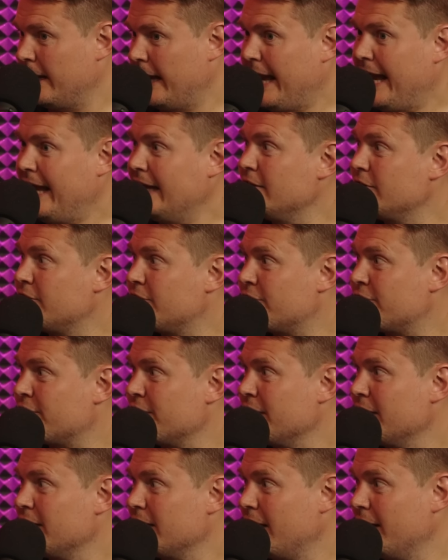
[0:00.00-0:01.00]
his,
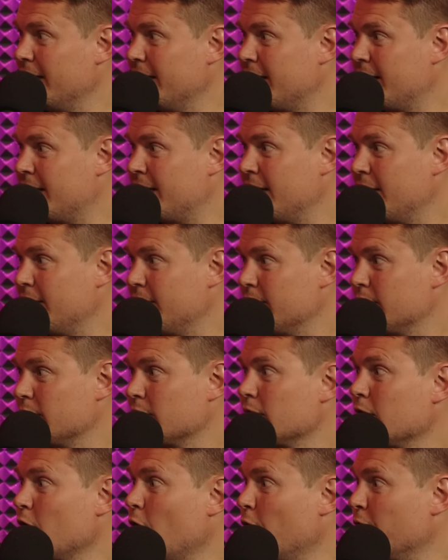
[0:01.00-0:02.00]
like,
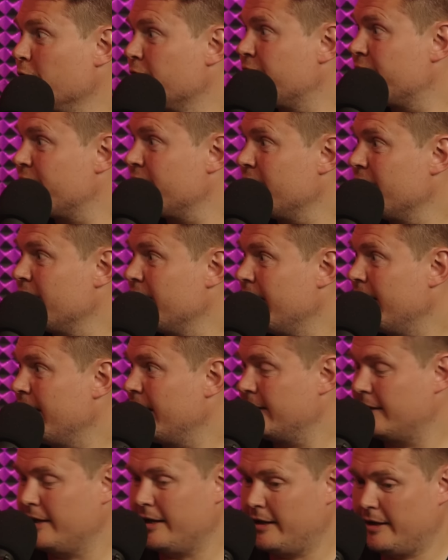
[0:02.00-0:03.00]
love,
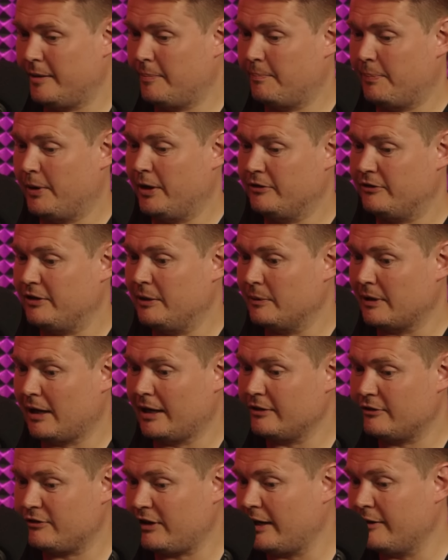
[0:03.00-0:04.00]
the person he would,
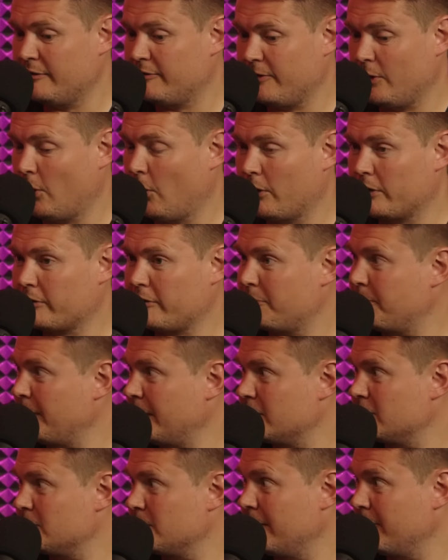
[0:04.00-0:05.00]
like, send for autograph
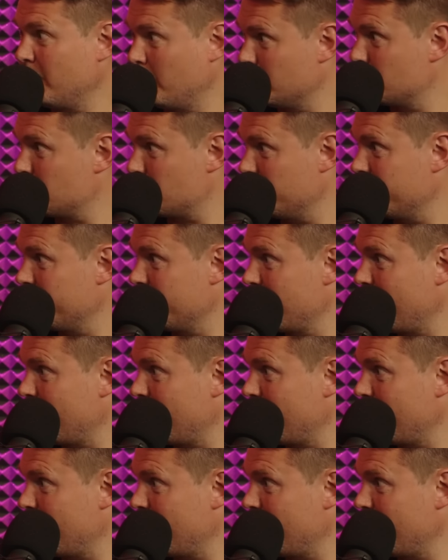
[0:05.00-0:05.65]
pictures or whatever was Shirley